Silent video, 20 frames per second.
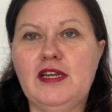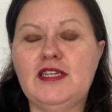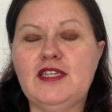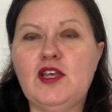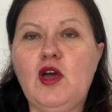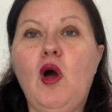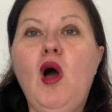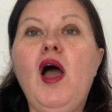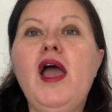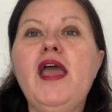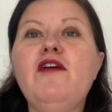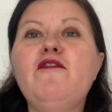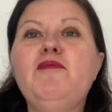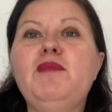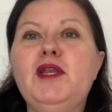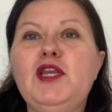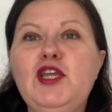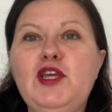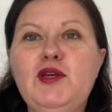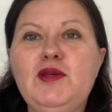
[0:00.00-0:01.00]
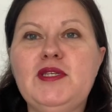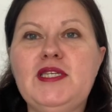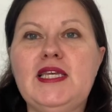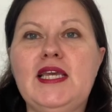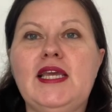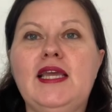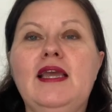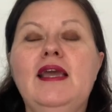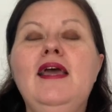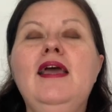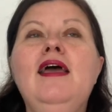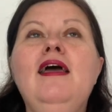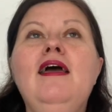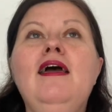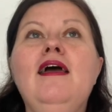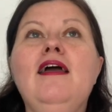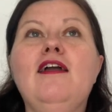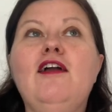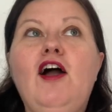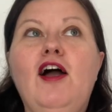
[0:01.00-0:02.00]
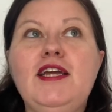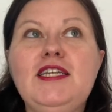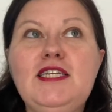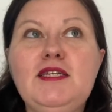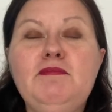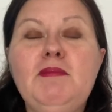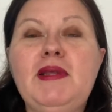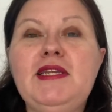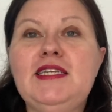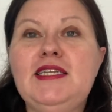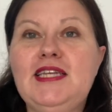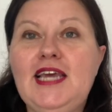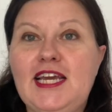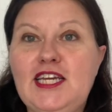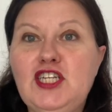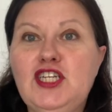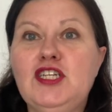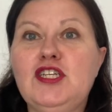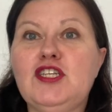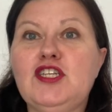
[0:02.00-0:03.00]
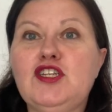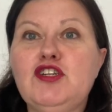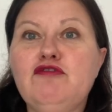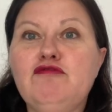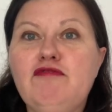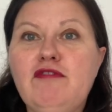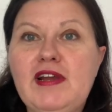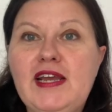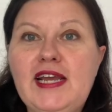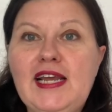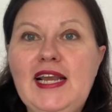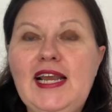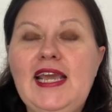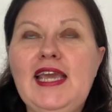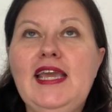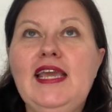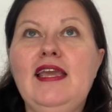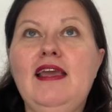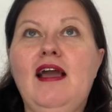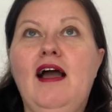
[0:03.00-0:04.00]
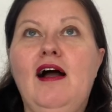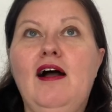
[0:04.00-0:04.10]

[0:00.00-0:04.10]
So I have been using guided meditations to really